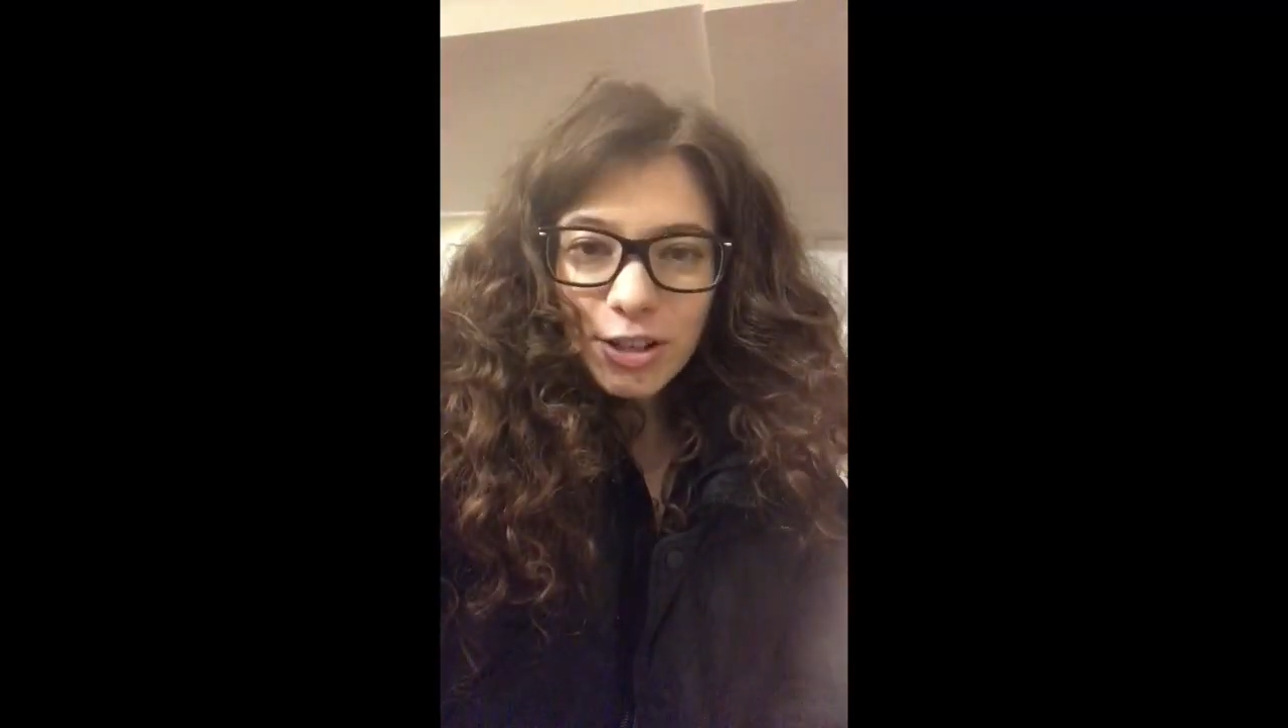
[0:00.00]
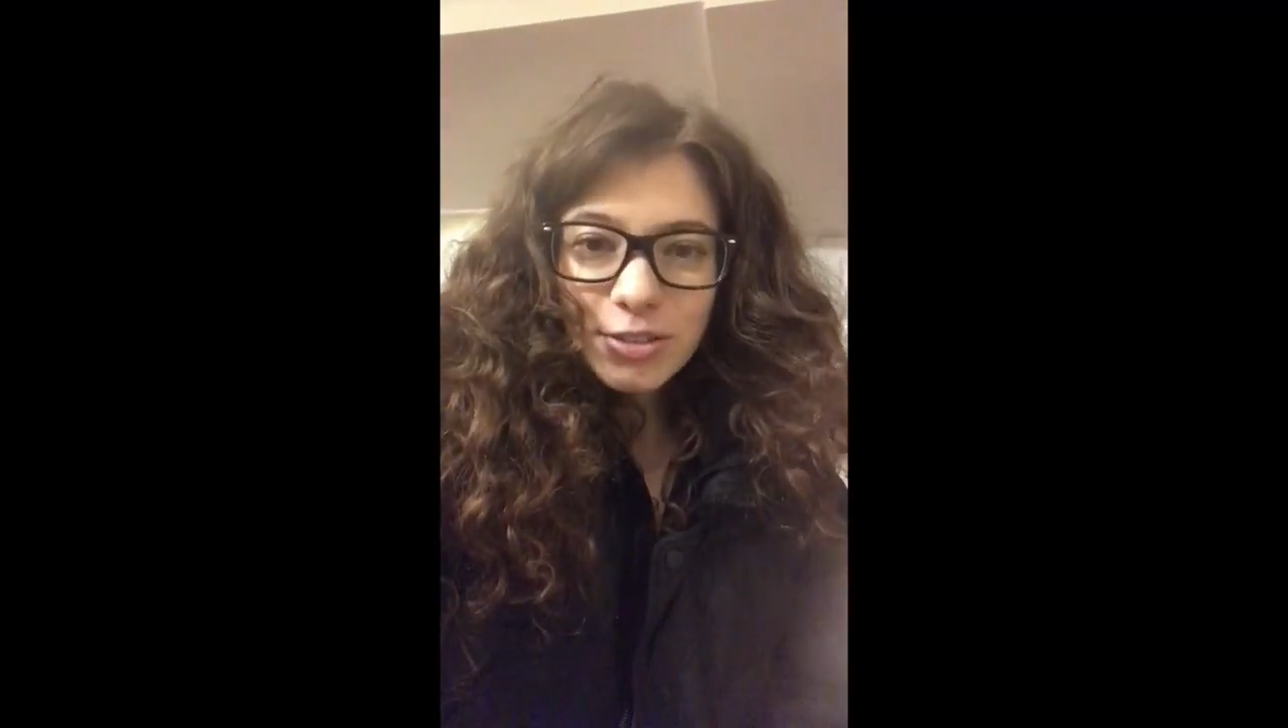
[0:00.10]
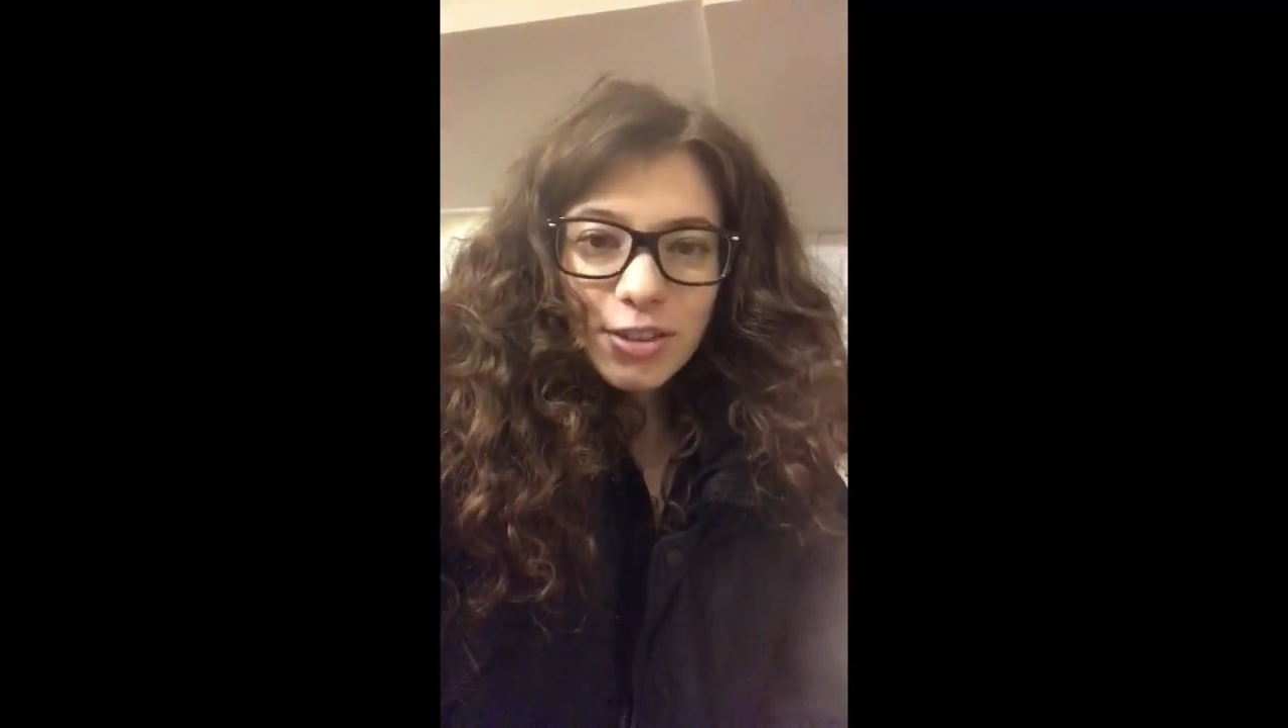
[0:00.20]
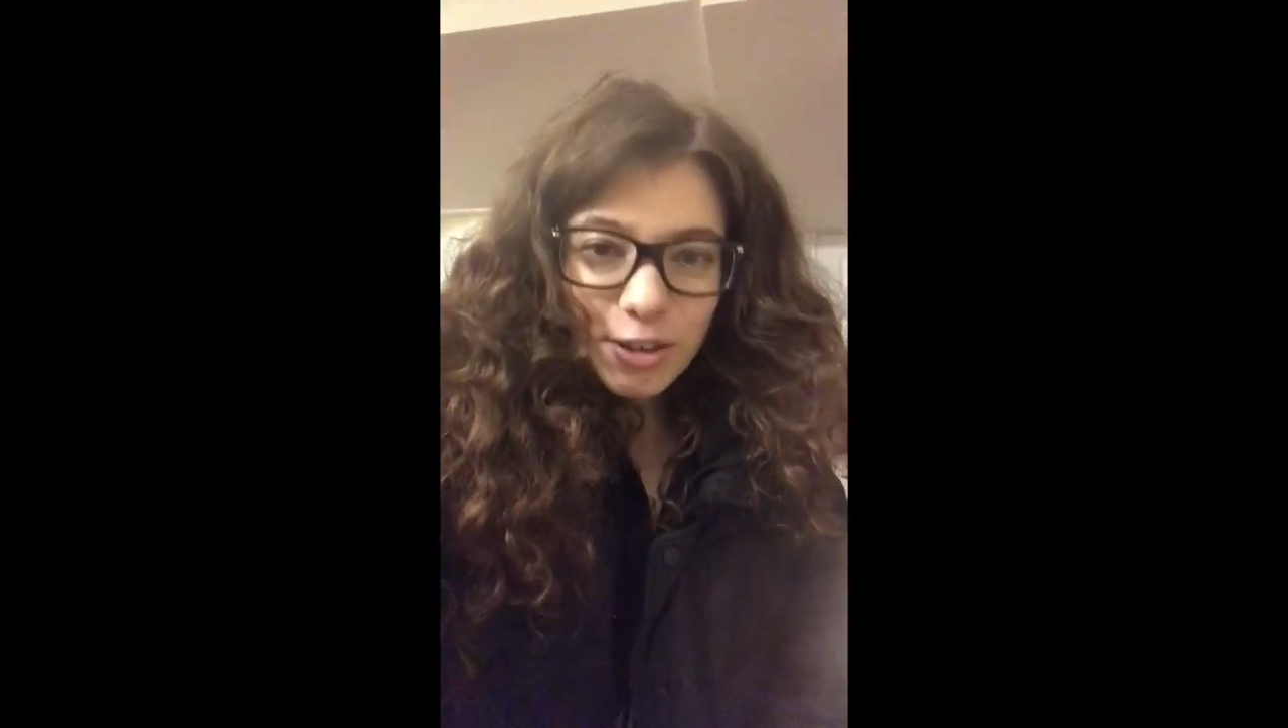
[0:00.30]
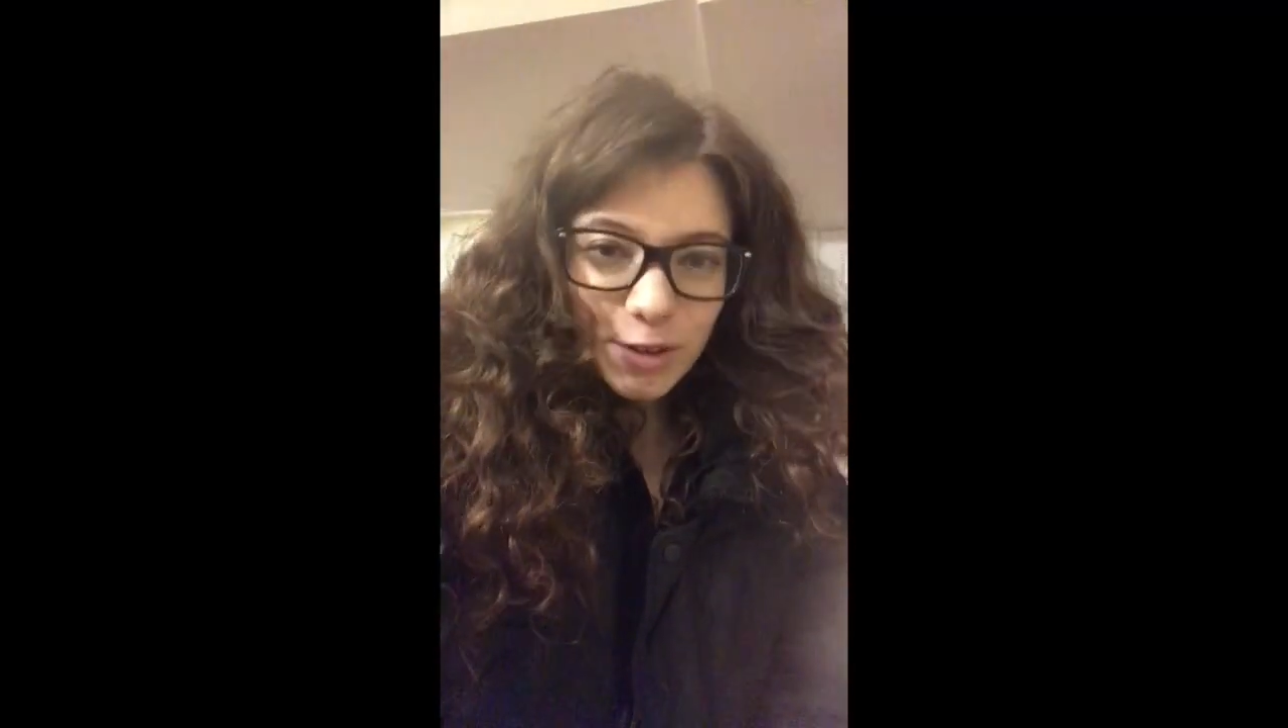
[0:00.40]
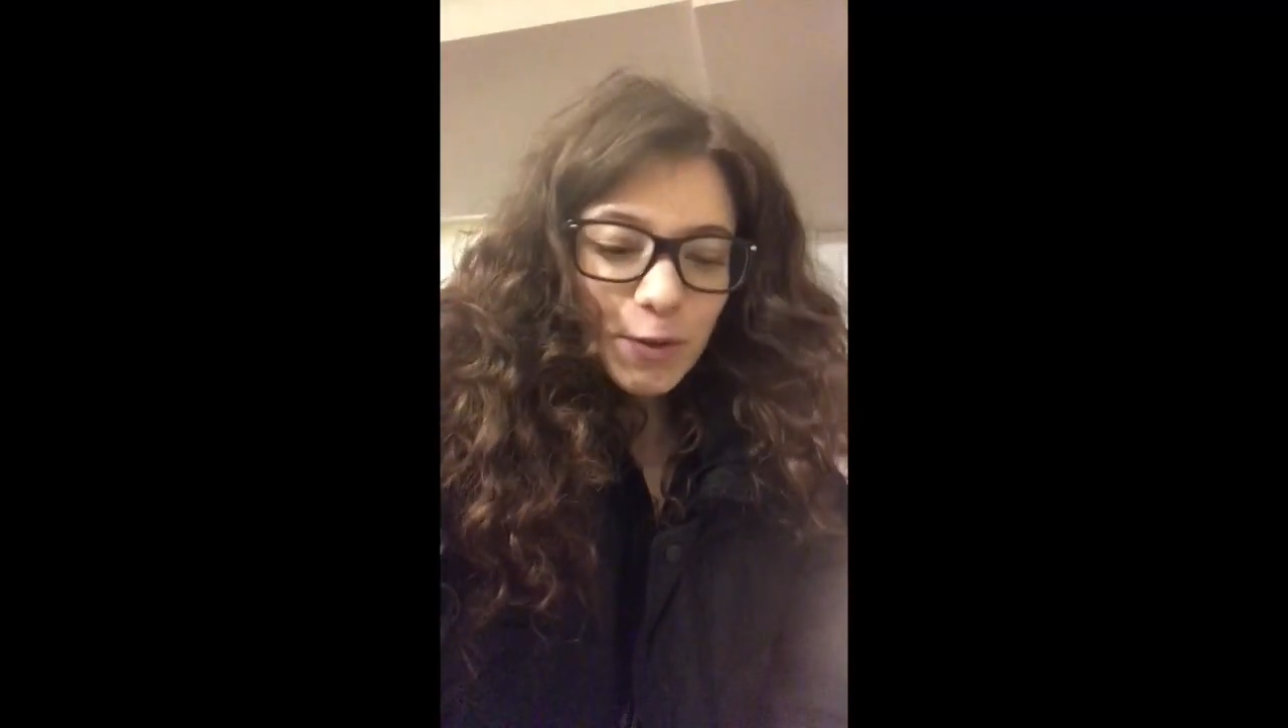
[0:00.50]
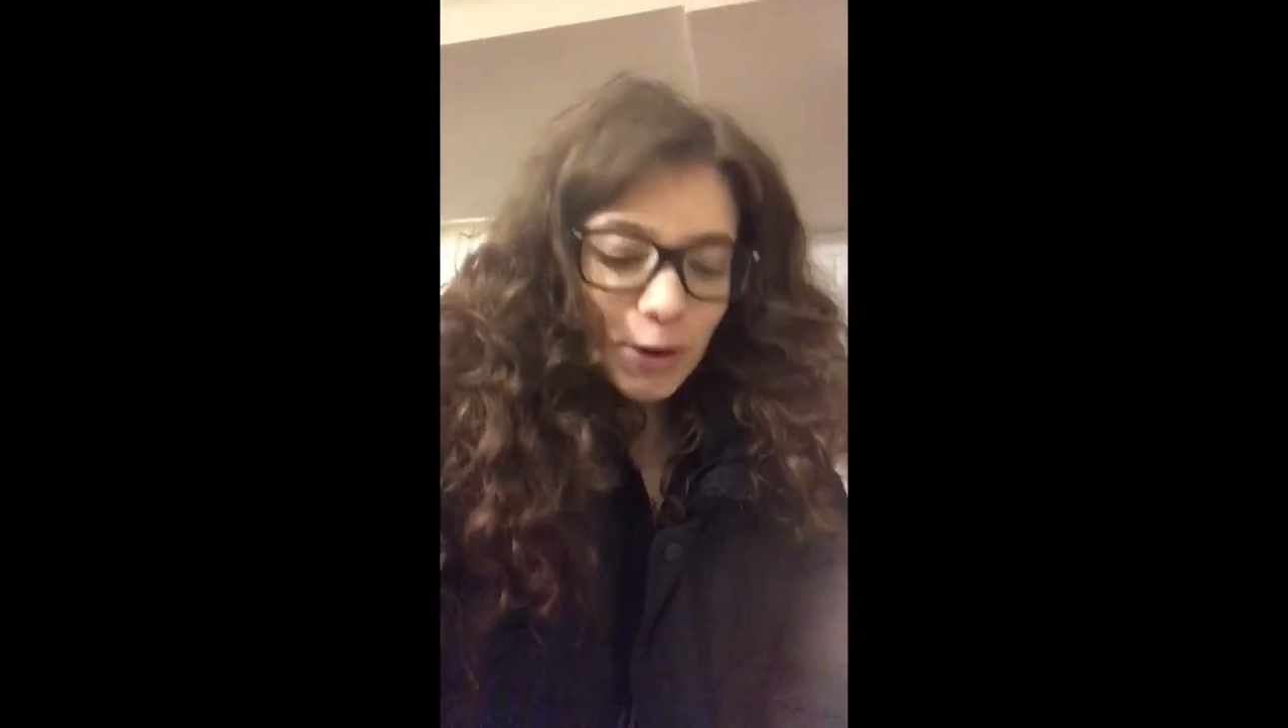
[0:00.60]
use the hood of